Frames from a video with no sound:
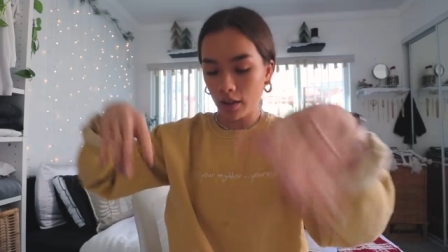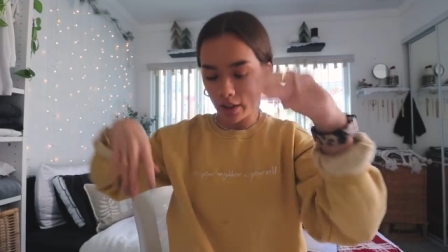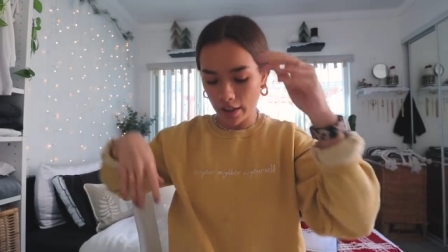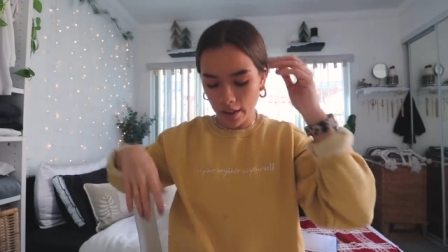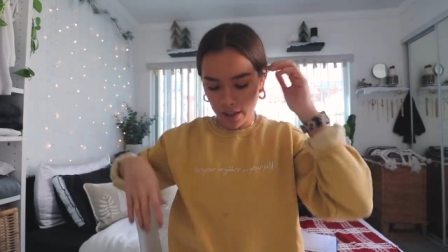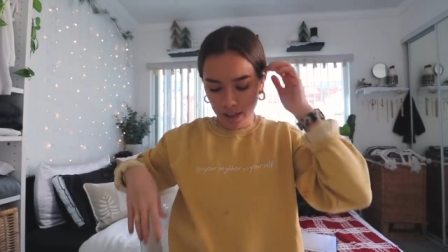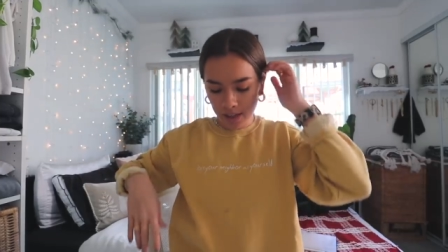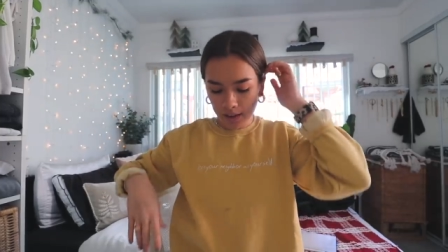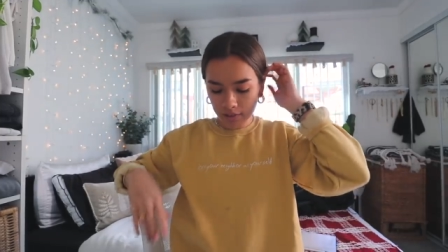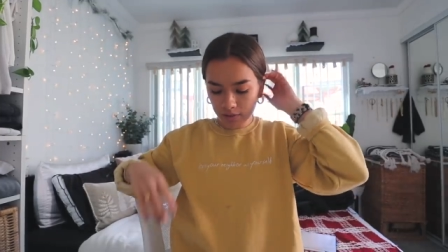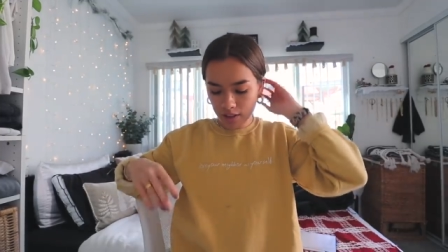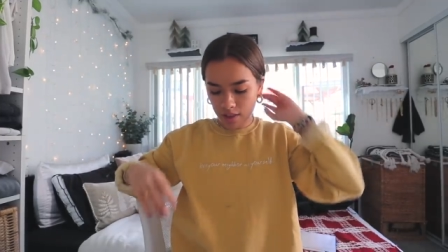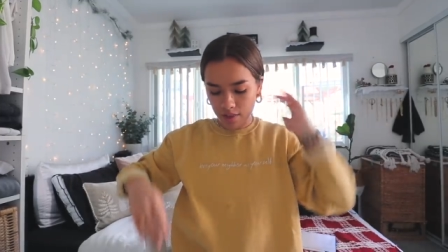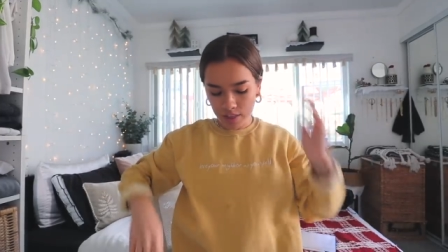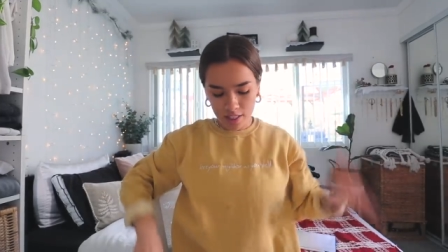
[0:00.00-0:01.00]
Okay, I have
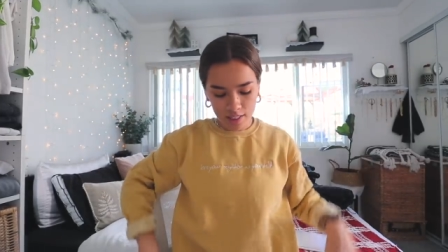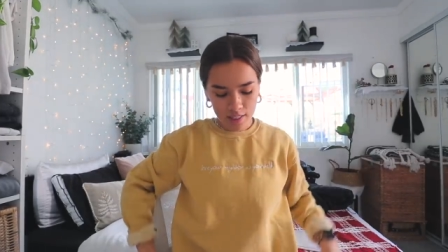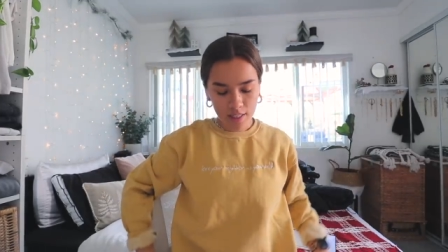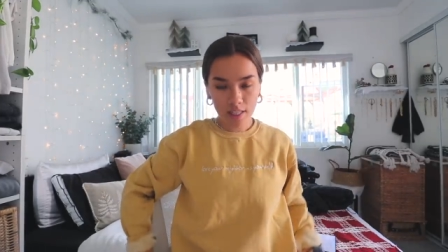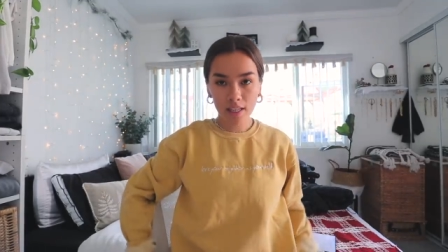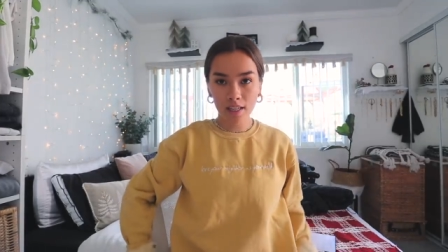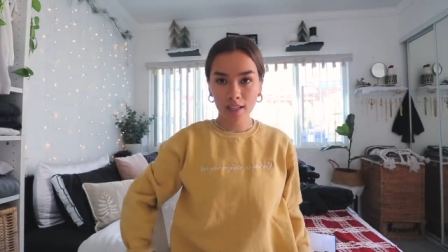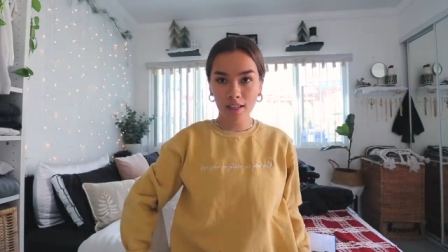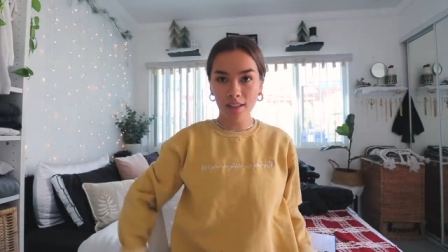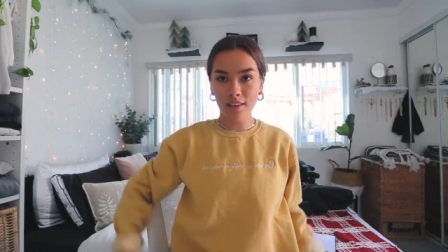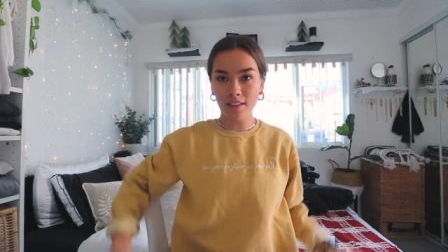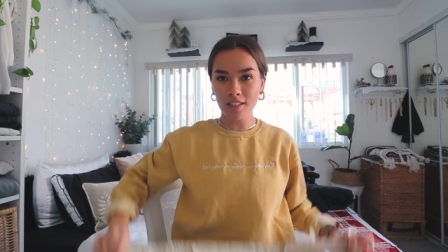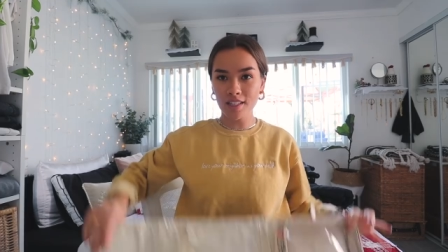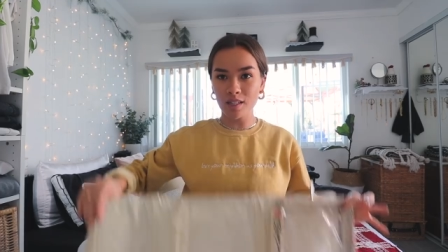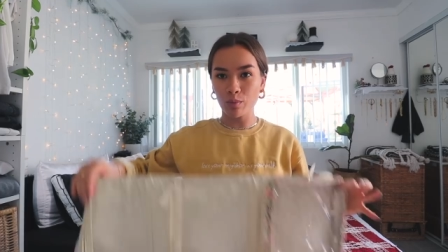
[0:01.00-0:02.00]
this thing
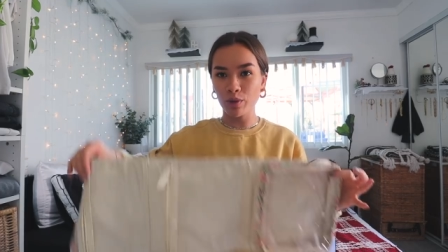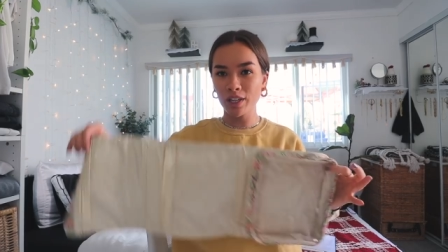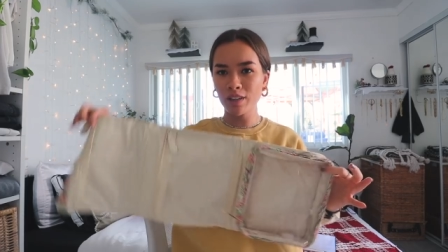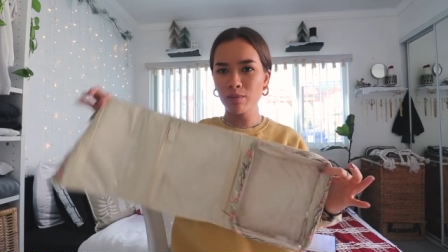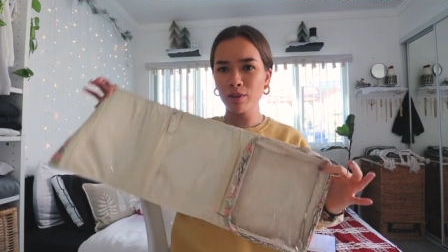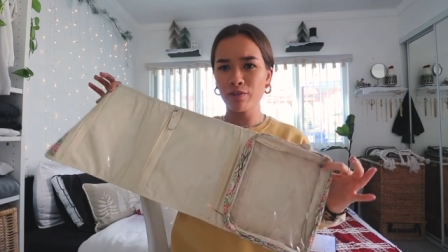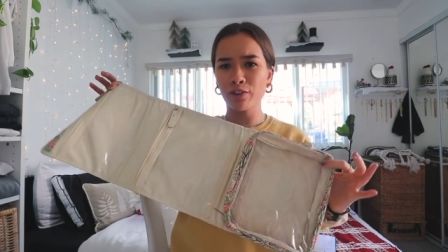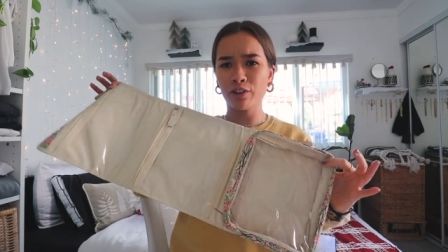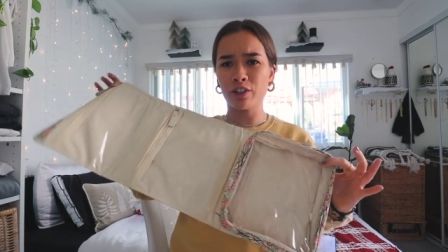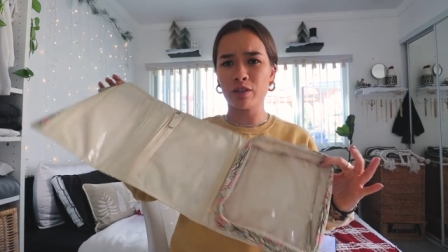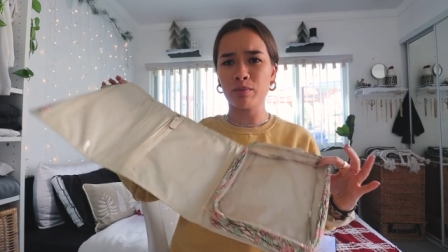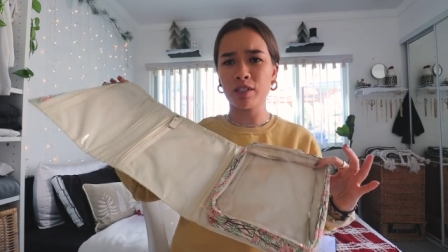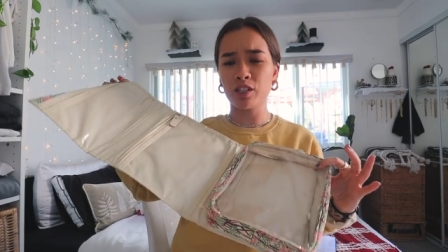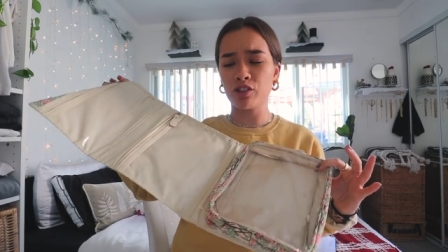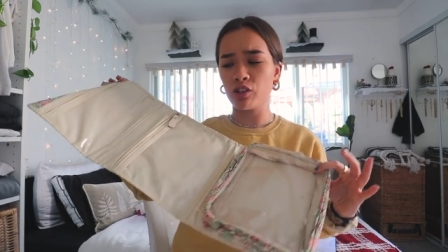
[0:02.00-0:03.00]
that someone gave me for
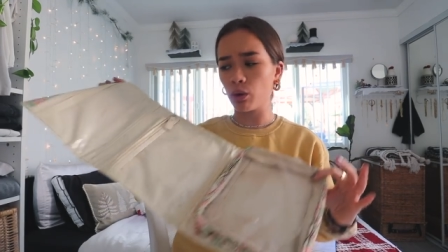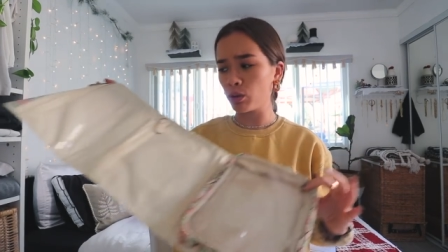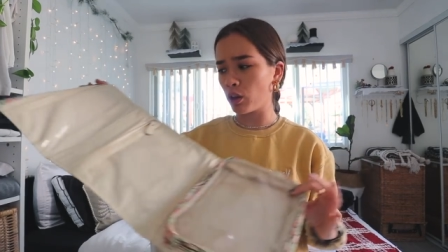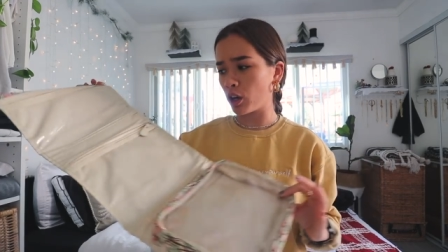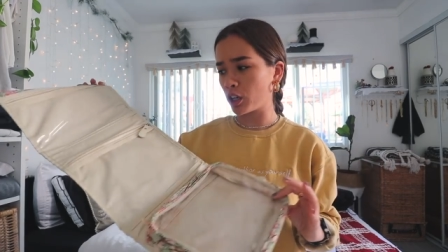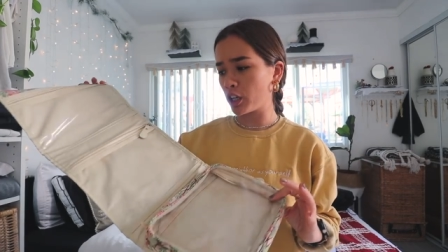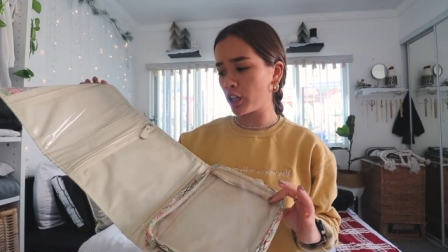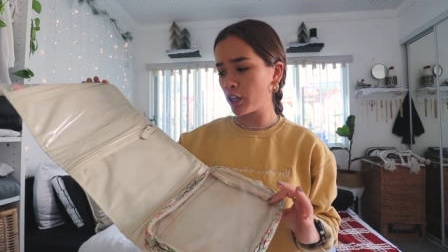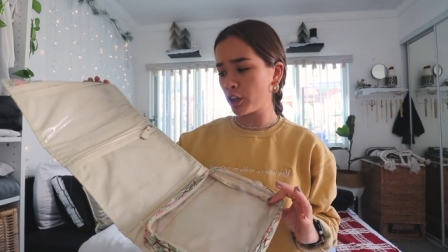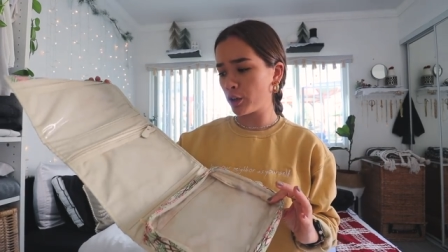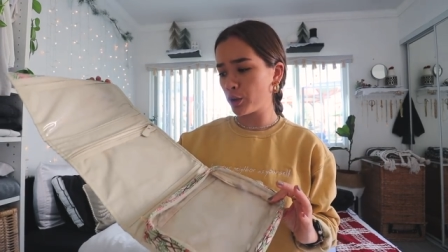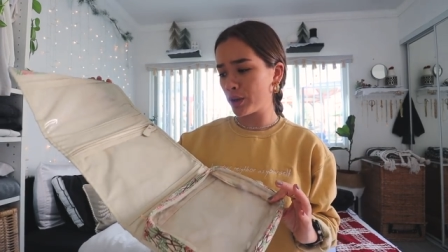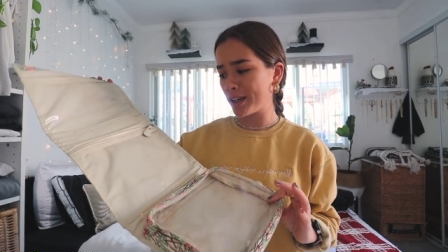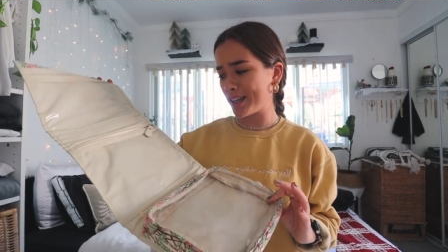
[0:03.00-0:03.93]
Christmas so long ago,